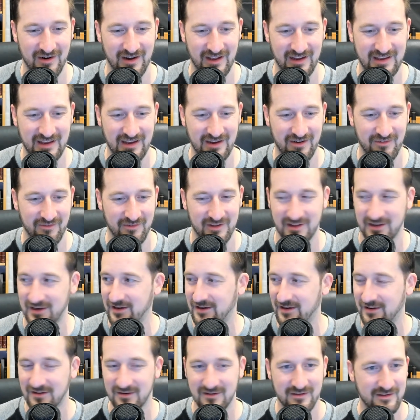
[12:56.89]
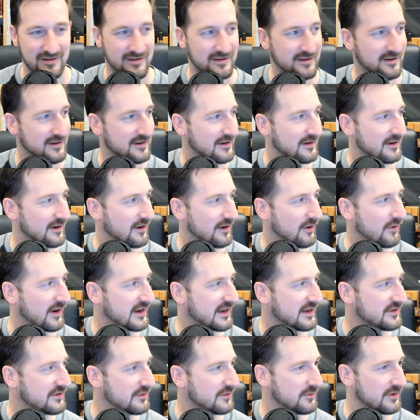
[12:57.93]
can
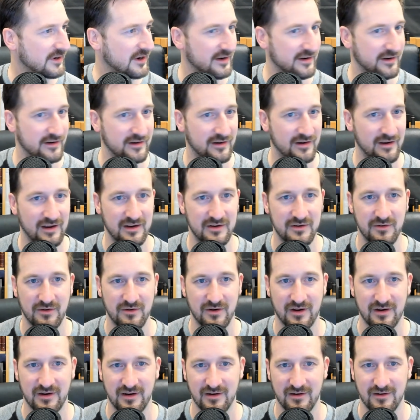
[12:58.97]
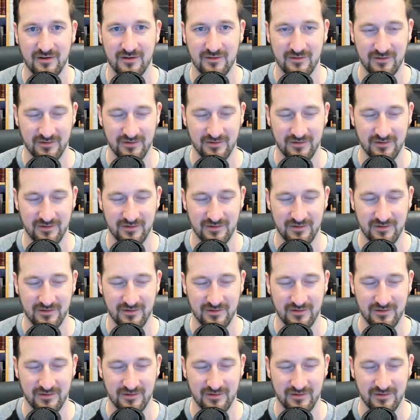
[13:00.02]
do it on here.